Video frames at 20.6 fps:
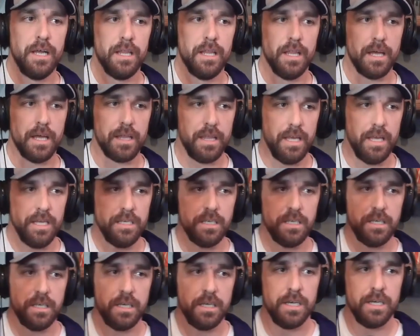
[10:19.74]
like
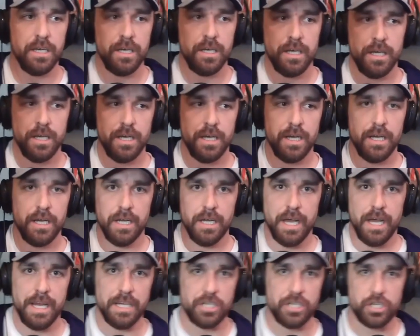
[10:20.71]
this,
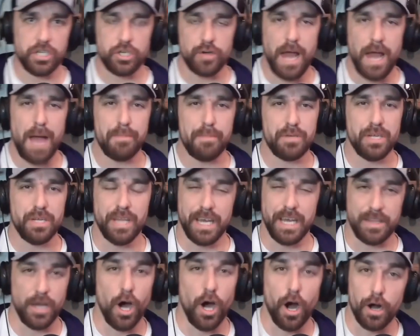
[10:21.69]
and it's strapped to like
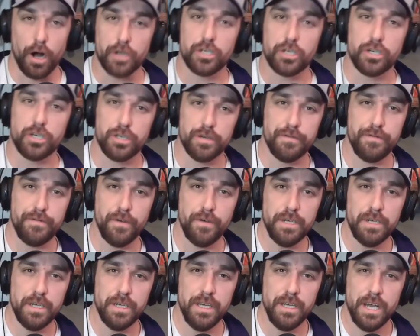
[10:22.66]
the arch of your
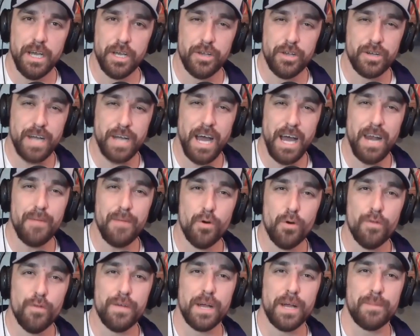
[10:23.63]
foot, you're kind of
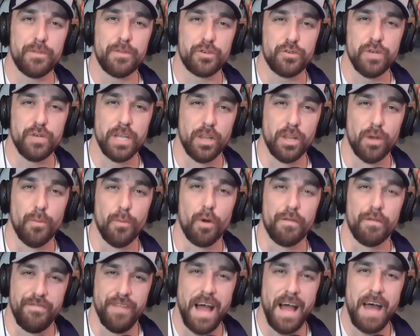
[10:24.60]
moving up the tree a little more
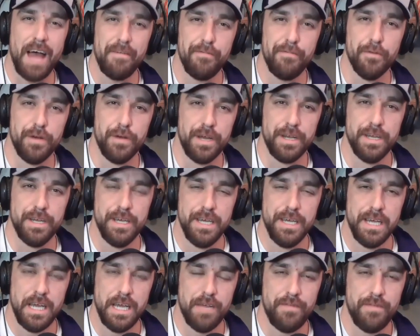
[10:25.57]
flat-footed,
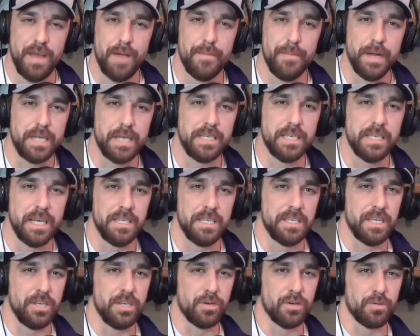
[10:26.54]
if that makes
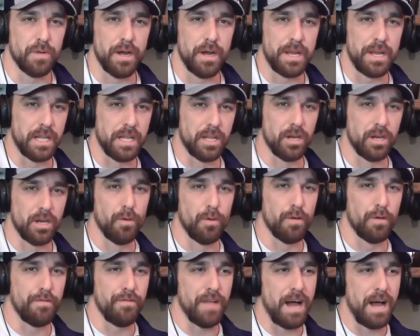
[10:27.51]
sense. And you're running a little
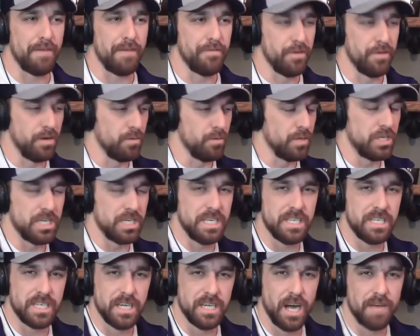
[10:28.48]
more flat-footed, which
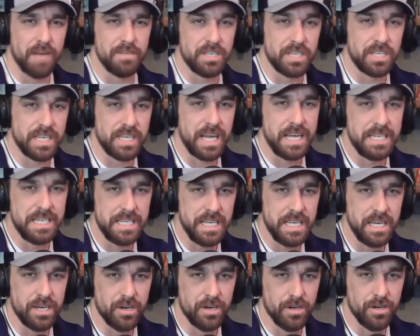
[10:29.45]
isn't obviously
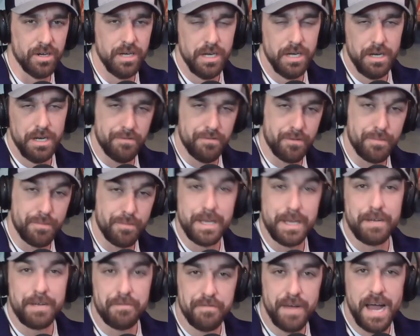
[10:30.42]
ideal for
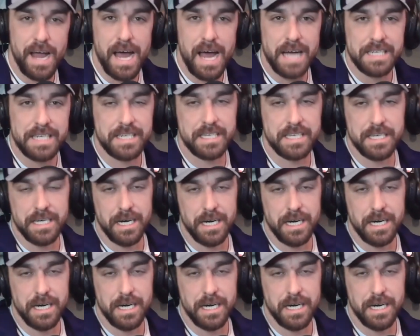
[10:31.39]
being fast.